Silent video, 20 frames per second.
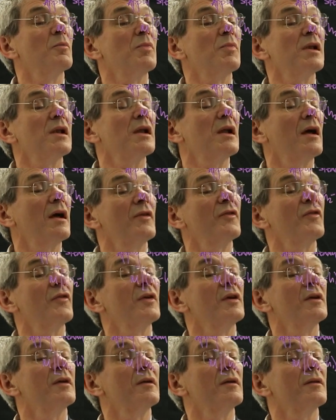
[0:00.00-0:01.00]

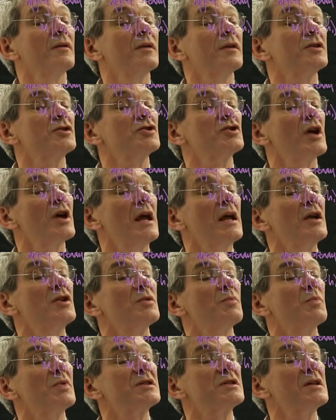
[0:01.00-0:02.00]
plus the
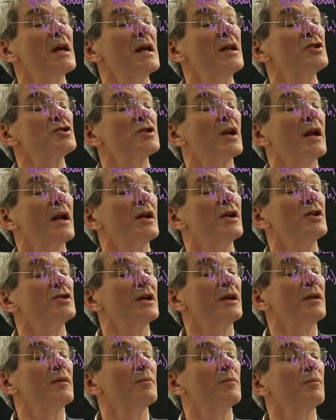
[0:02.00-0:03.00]
change in potential
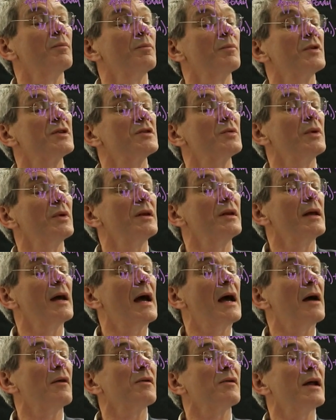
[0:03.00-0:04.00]
energy between the
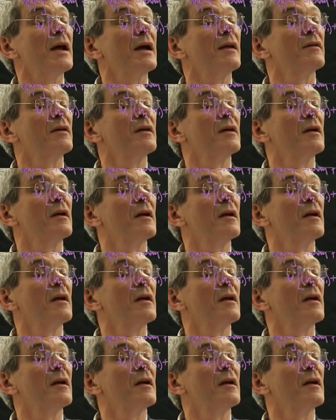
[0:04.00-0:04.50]
outlet